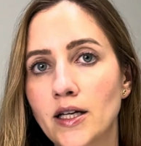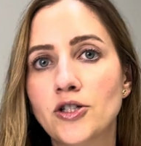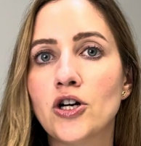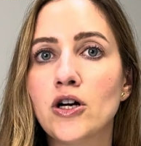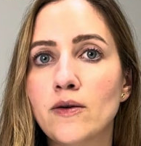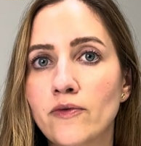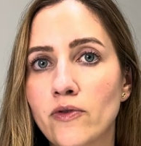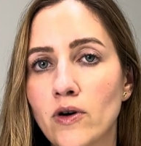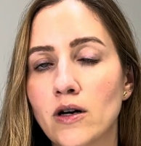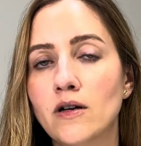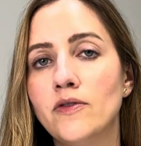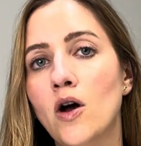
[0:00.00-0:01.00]
term
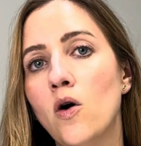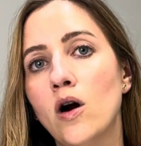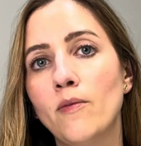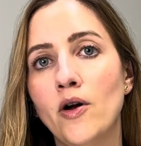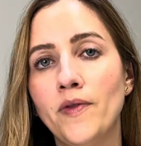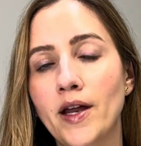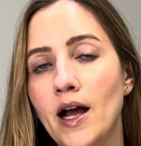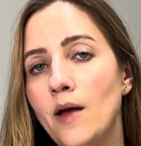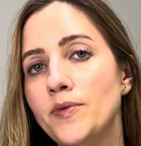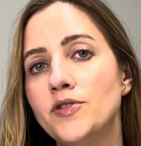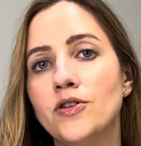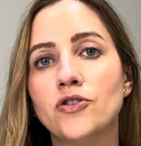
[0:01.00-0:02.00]
for the hormone that helps
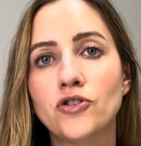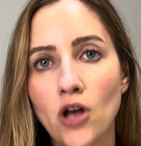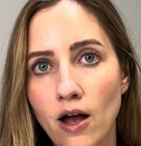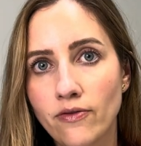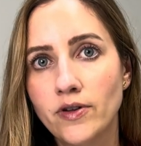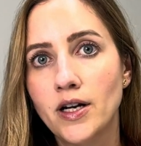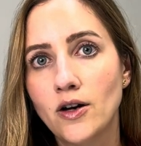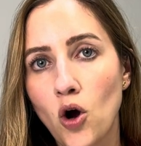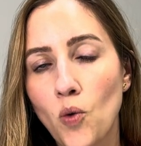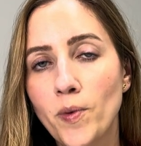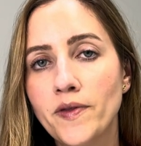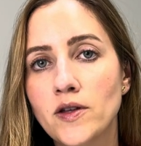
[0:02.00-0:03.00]
to soften and
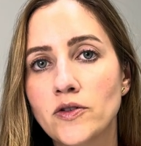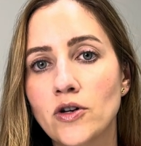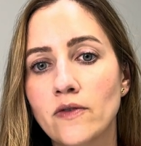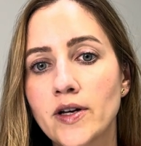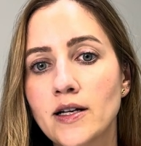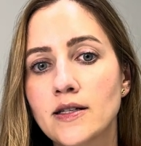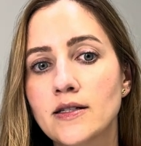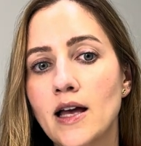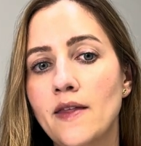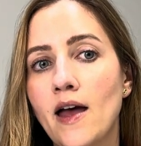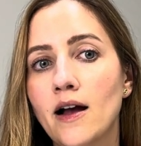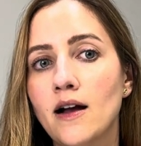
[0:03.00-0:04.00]
open the cervix, and
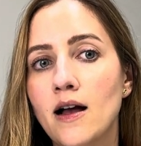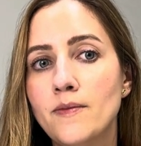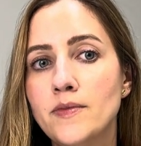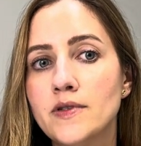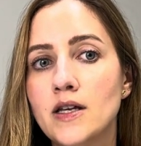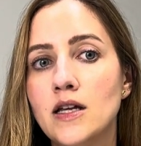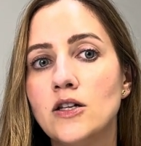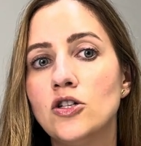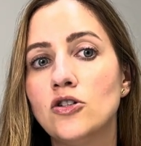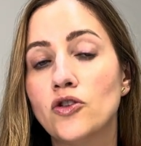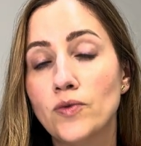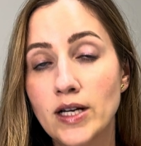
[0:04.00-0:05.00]
that comes in
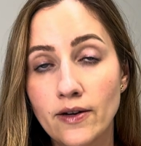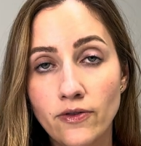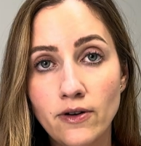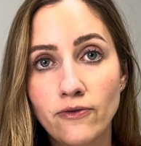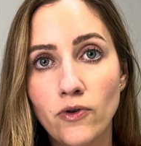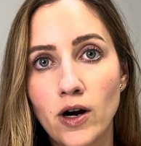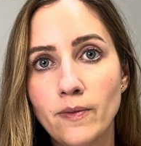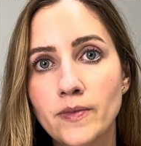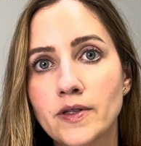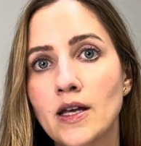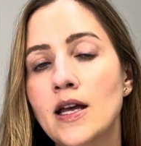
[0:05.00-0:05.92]
3 different forms: